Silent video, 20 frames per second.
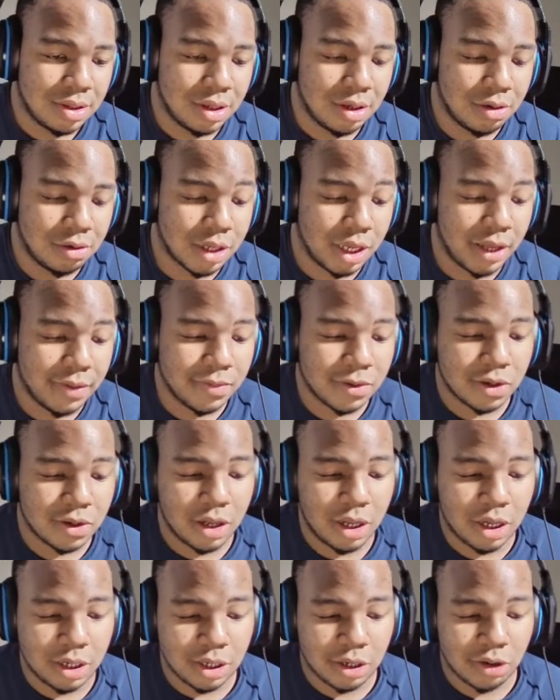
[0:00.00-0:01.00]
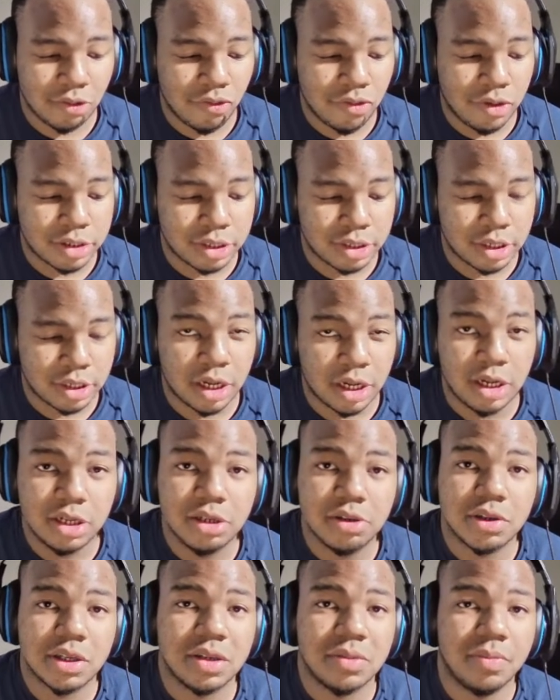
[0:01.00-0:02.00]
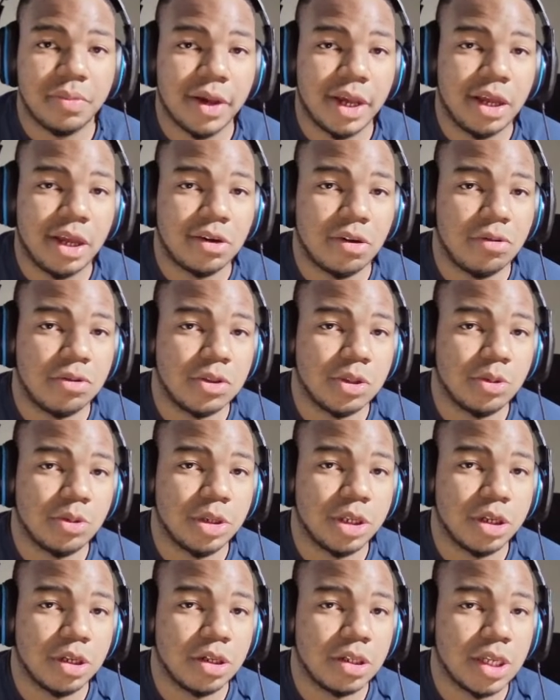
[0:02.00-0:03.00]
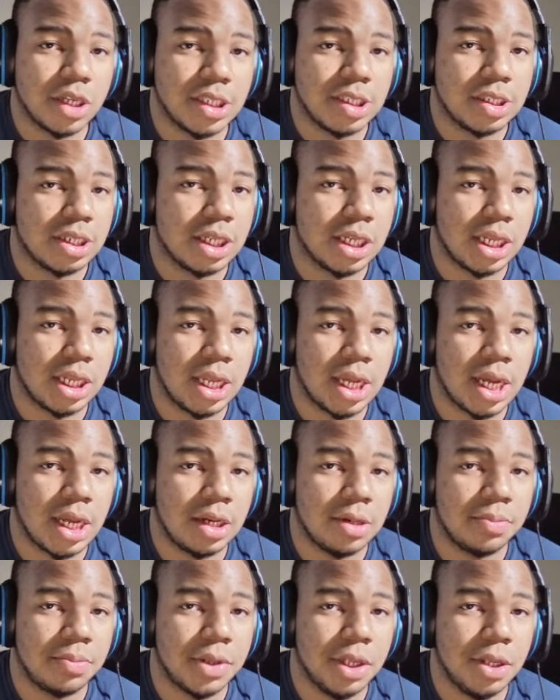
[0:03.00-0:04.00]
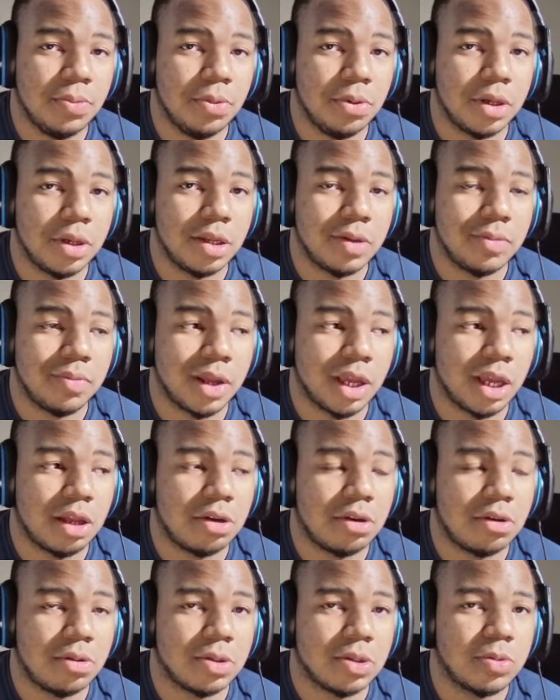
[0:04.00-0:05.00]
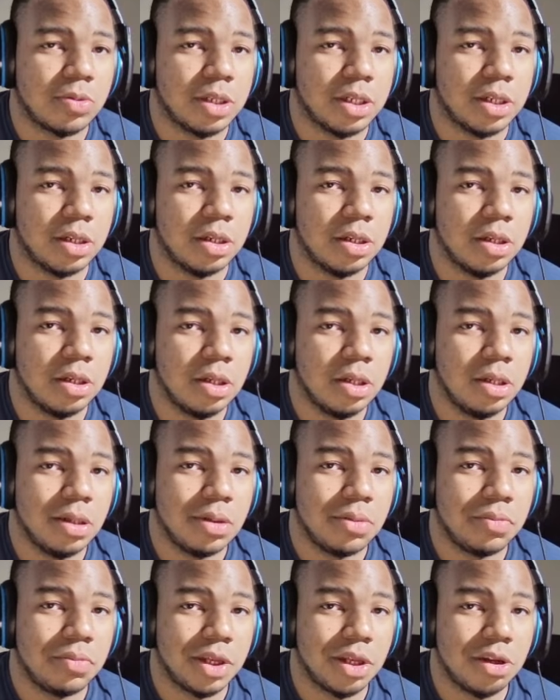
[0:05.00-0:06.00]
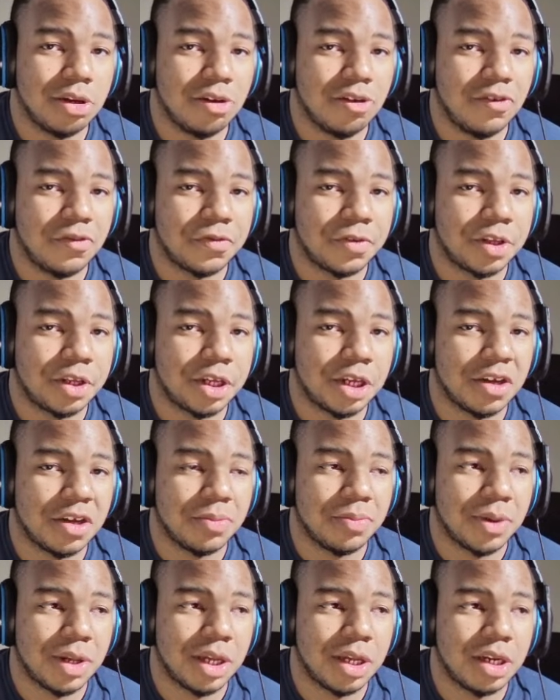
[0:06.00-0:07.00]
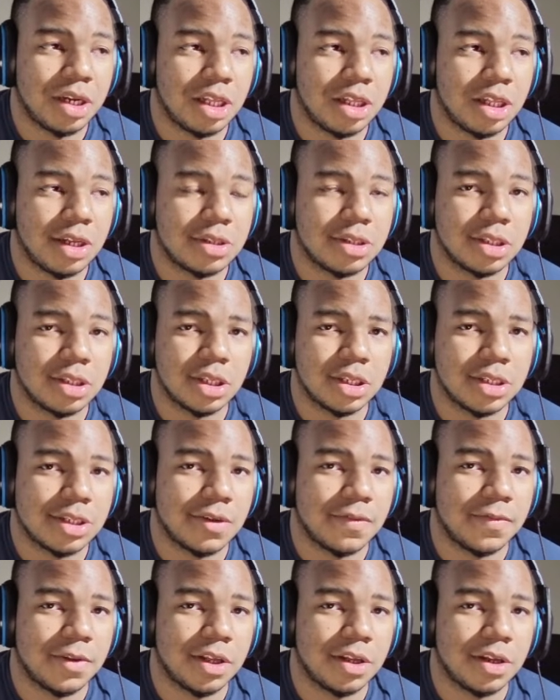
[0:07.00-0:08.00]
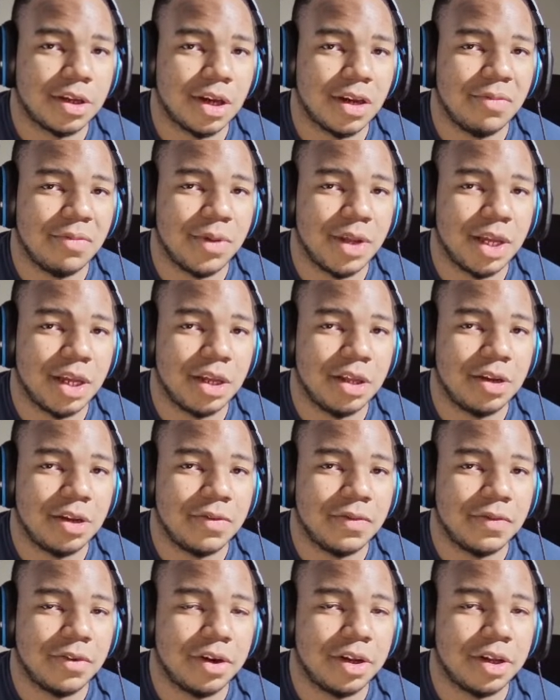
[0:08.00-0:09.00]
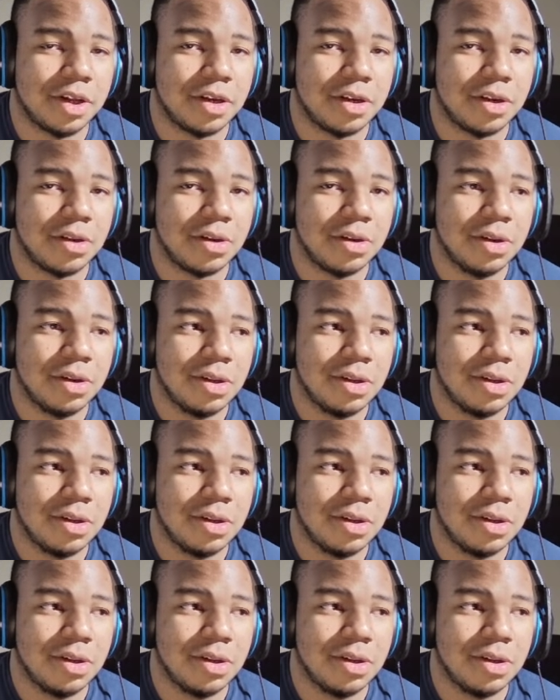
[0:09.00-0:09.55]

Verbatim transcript: Okay, I've got, I got a question. How do you get banned on Twitter? Because I see a lot of people get banned on Twitter. Belle Delphine got banned. I think Celestia Vega got banned. Freaking